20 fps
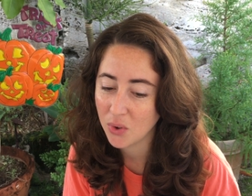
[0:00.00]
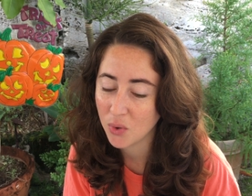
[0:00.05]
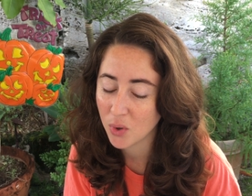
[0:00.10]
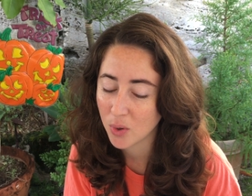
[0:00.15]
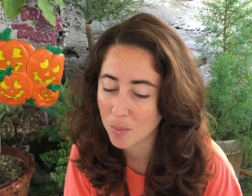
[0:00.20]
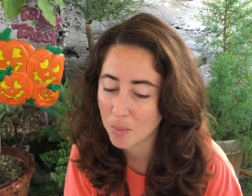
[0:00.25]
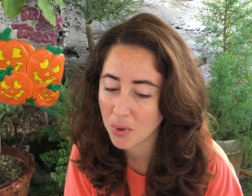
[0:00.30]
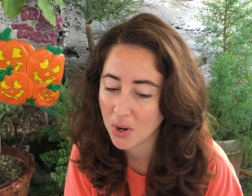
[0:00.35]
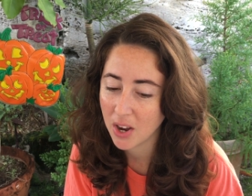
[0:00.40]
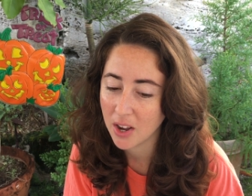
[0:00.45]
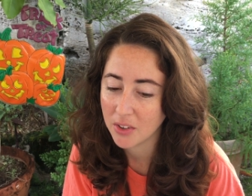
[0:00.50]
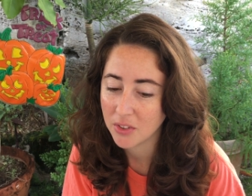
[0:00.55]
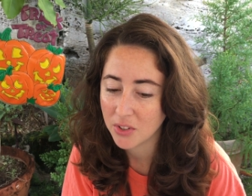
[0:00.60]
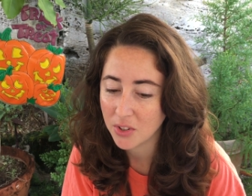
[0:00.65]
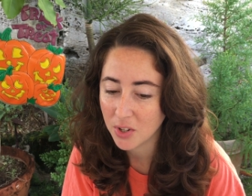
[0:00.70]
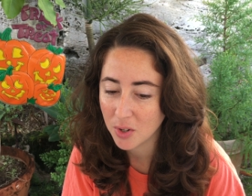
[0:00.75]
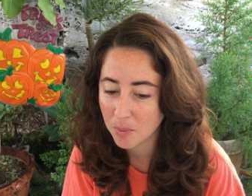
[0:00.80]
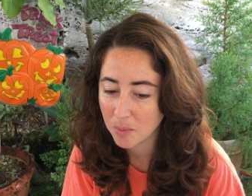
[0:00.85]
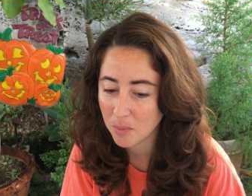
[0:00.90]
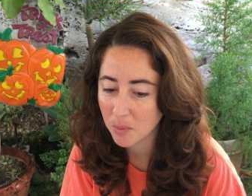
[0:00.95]
group
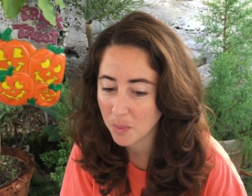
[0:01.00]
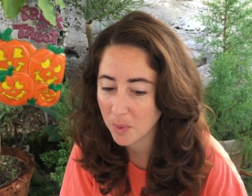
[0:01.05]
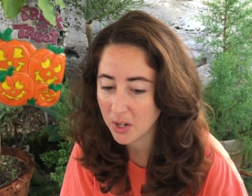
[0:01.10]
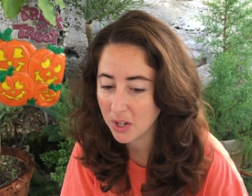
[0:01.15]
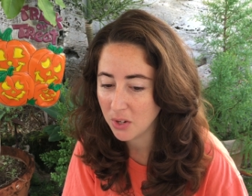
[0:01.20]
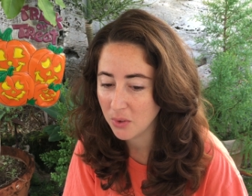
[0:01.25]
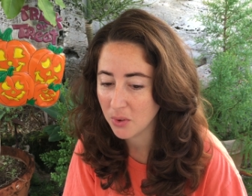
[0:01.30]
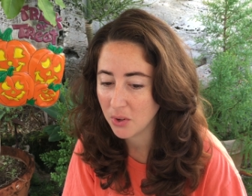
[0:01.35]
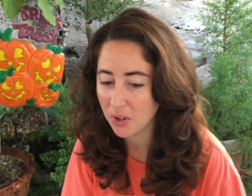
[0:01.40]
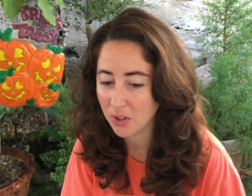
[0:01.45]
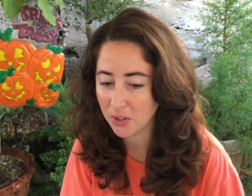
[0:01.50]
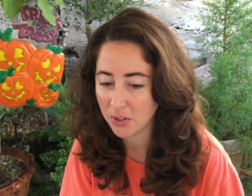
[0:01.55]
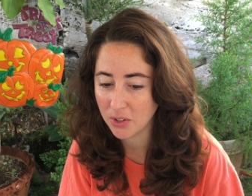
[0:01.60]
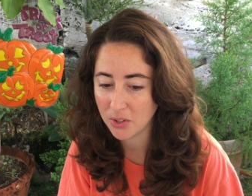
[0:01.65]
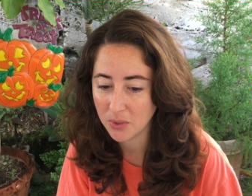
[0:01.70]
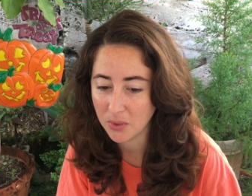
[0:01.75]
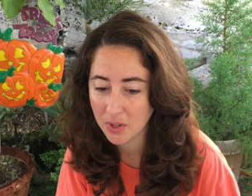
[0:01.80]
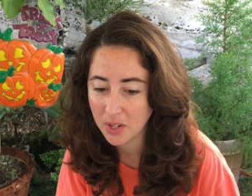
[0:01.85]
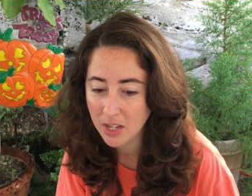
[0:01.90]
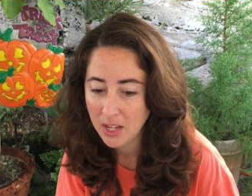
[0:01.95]
costume where you all
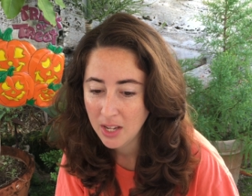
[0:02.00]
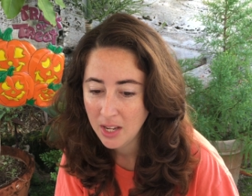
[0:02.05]
do